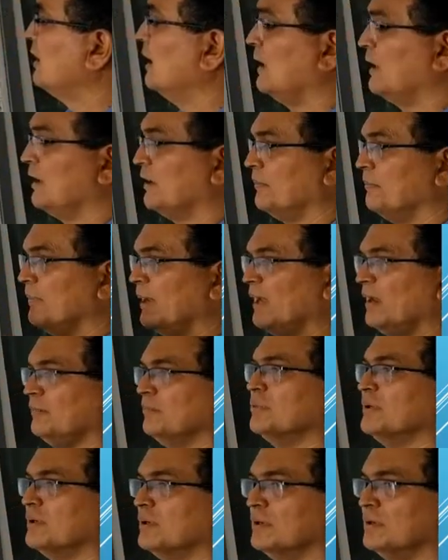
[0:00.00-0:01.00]
And
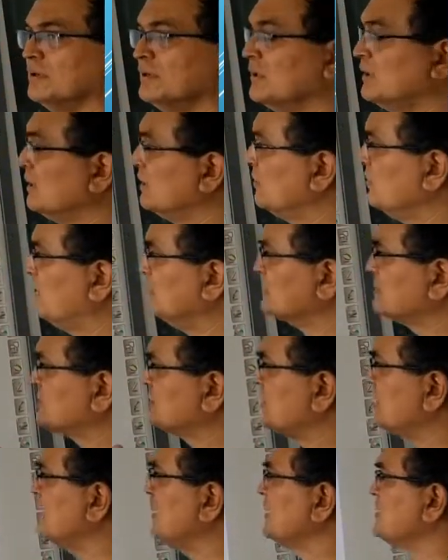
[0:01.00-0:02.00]
remember, the
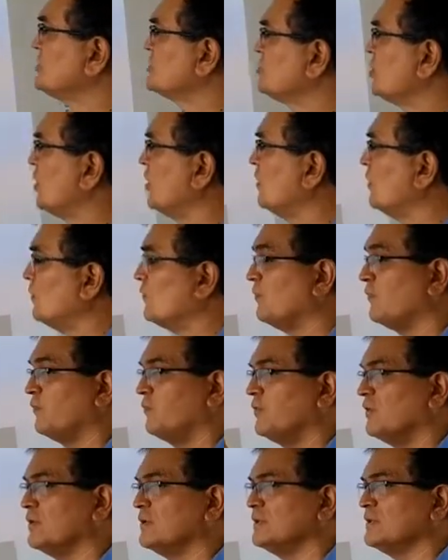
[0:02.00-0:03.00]
scenes
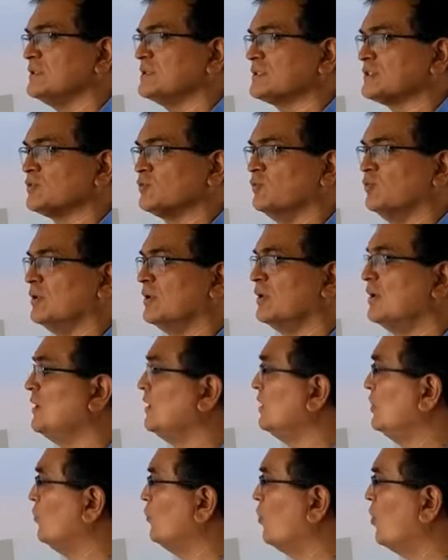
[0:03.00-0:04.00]
of First
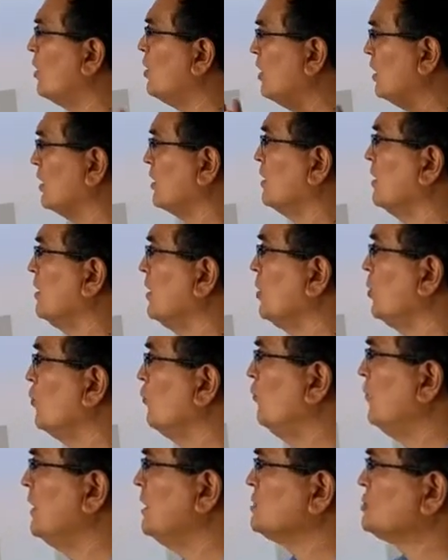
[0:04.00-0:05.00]
World
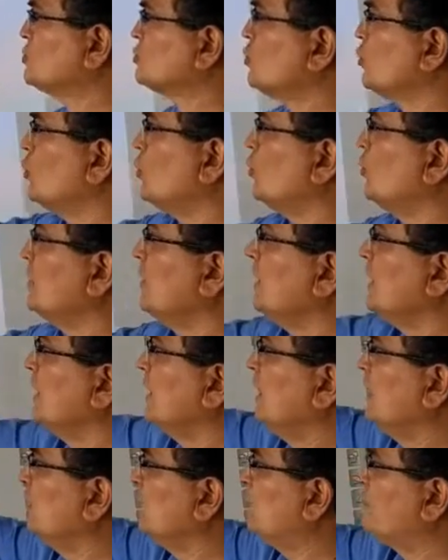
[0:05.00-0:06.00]
War were
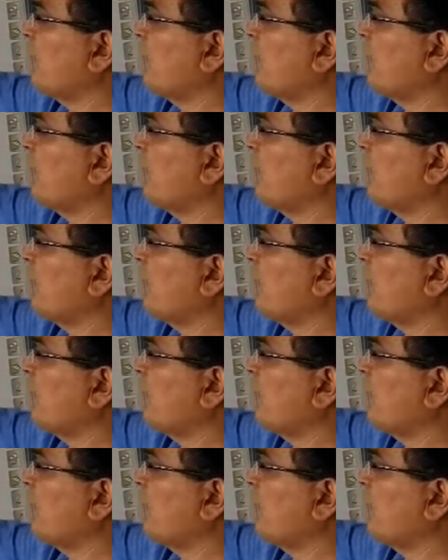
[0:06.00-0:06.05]
shown in